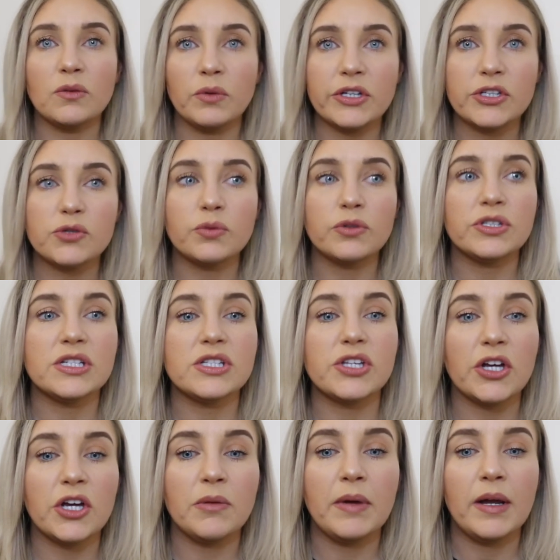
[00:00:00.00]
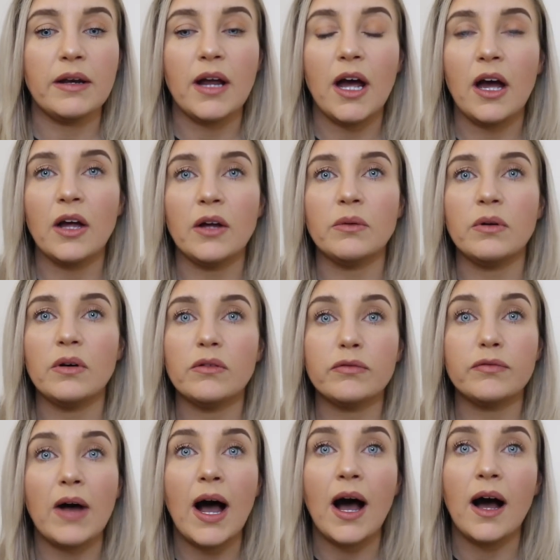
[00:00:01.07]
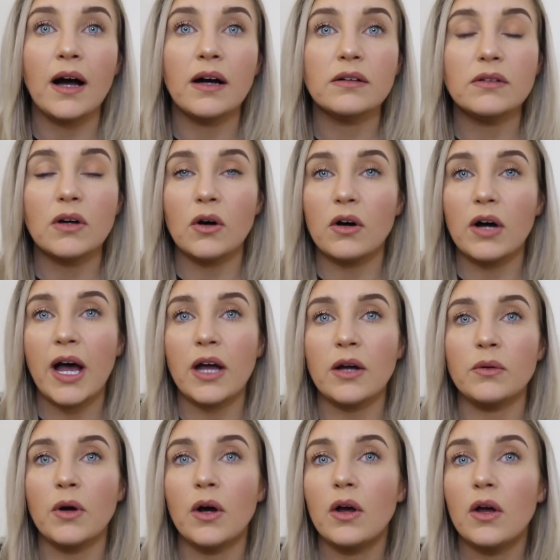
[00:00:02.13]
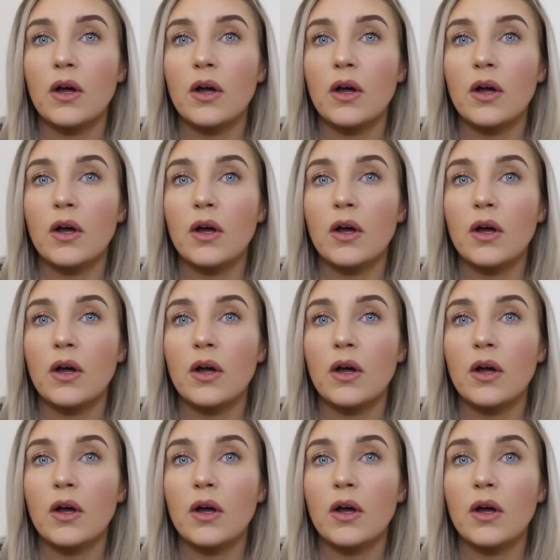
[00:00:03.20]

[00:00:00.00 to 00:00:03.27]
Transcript: which would determine how far my